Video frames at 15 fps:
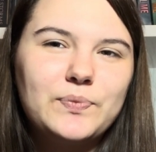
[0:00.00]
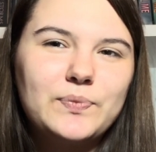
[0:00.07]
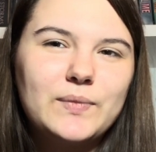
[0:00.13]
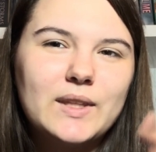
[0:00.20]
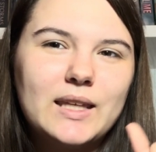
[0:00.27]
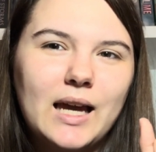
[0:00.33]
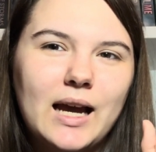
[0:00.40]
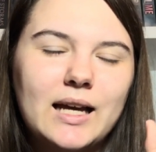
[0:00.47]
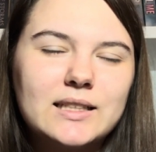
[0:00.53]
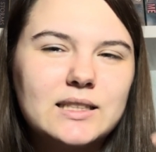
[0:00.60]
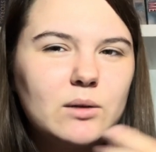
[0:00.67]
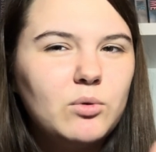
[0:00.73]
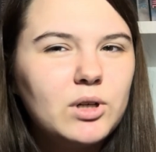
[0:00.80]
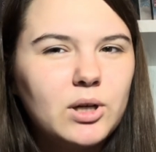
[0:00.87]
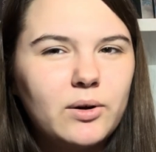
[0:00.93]
yeah, as
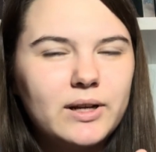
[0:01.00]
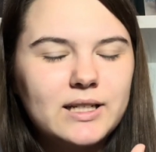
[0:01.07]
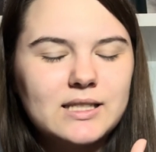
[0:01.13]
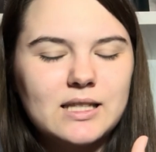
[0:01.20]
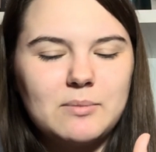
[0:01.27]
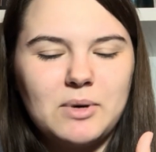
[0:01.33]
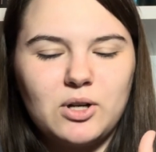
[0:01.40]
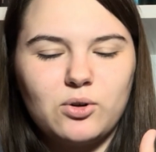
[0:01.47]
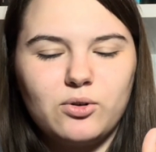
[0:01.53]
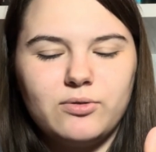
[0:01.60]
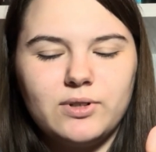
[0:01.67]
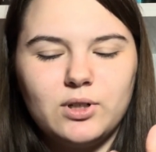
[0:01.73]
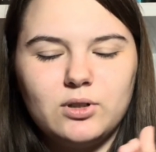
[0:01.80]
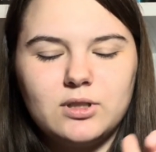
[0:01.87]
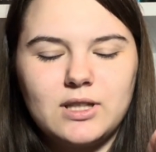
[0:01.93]
someone going into the medical
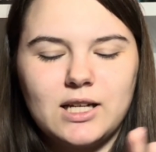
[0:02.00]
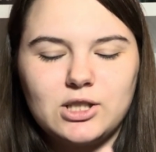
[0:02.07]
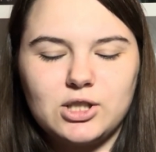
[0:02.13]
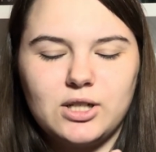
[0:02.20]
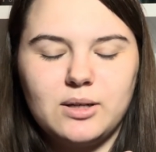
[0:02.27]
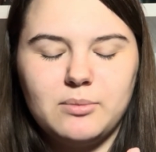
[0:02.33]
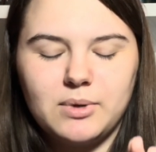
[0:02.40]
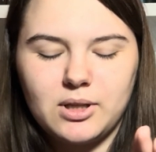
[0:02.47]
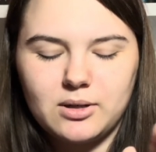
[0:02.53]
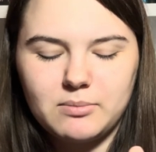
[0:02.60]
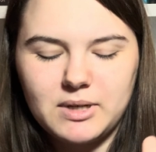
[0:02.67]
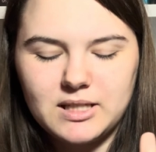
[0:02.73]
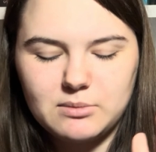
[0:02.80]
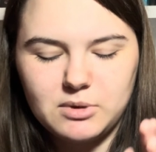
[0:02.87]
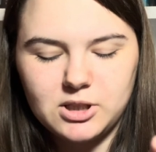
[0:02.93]
field, that shouldn't bother me
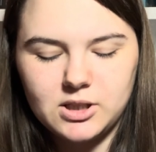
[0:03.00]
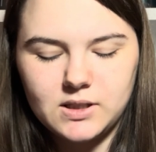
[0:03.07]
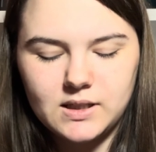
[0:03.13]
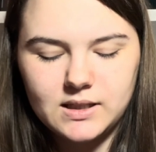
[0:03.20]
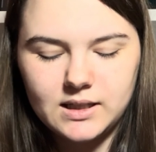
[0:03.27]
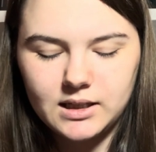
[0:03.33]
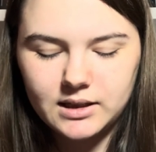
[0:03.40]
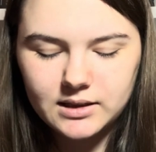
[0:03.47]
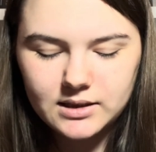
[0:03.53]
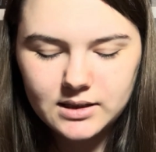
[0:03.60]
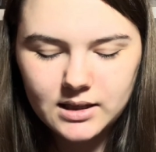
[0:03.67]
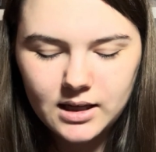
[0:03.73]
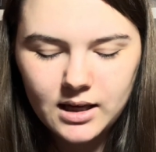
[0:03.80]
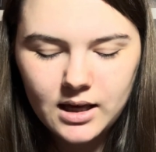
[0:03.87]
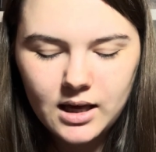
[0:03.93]
as much as it does.
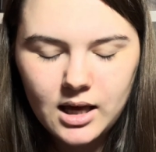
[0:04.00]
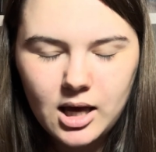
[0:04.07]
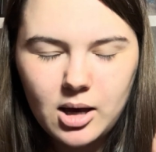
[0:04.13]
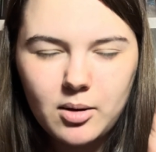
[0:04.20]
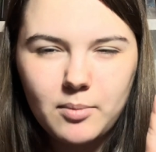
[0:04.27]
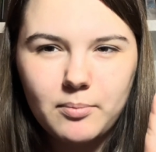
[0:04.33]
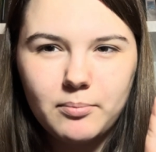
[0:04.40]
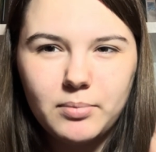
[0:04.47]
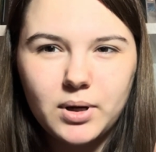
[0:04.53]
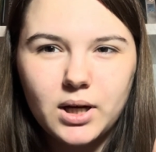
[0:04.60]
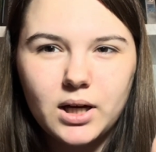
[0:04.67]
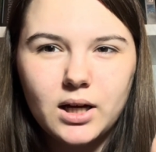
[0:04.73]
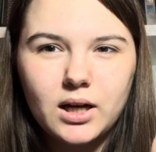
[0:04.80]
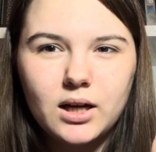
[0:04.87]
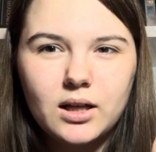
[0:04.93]

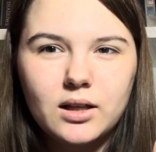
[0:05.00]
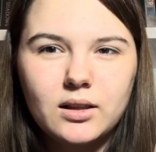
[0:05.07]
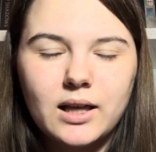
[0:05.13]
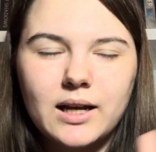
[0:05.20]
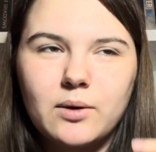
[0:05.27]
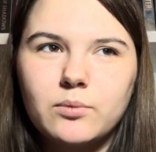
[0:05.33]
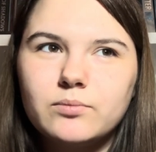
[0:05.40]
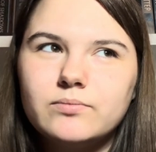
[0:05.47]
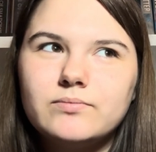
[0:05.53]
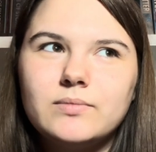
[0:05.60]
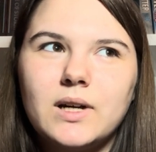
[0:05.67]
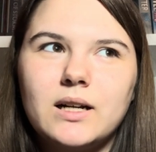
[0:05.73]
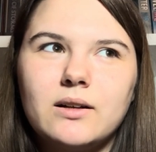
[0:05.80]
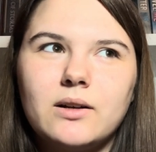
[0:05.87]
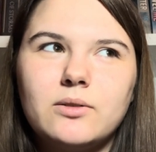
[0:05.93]
But, like, I
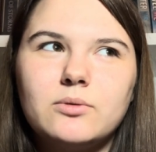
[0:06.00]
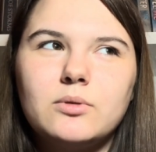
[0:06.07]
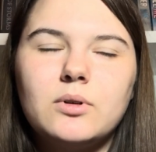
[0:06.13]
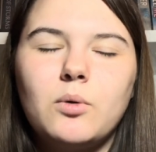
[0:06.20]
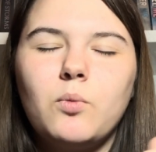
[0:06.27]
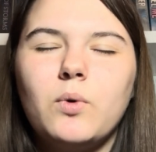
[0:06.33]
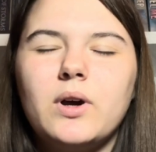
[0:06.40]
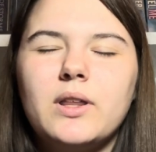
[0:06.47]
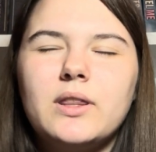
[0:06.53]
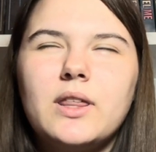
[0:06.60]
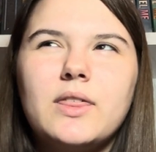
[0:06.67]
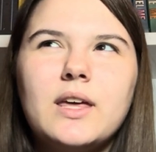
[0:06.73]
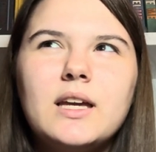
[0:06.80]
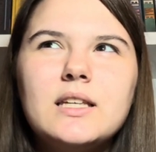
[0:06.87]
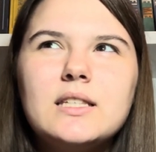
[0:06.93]
don't know. The
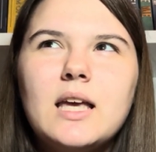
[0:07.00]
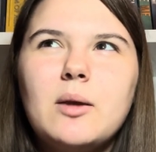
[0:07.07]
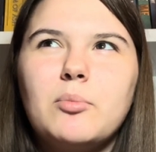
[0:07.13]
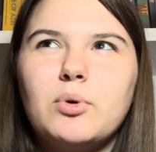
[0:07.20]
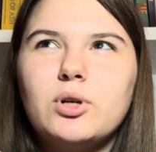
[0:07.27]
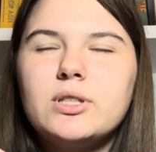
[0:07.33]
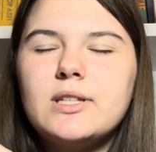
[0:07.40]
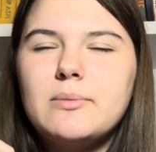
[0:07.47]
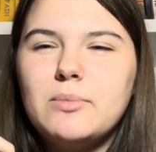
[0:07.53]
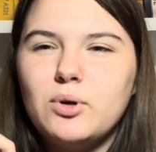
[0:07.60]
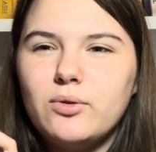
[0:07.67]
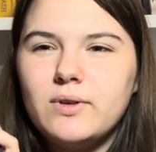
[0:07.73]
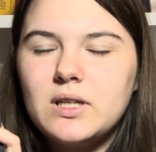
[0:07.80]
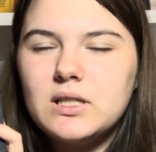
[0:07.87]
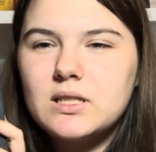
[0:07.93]
thing is, like, books and
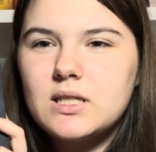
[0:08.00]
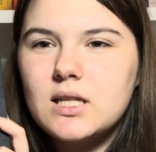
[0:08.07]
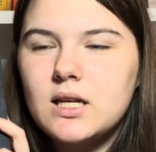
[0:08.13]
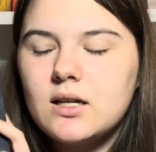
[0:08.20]
movies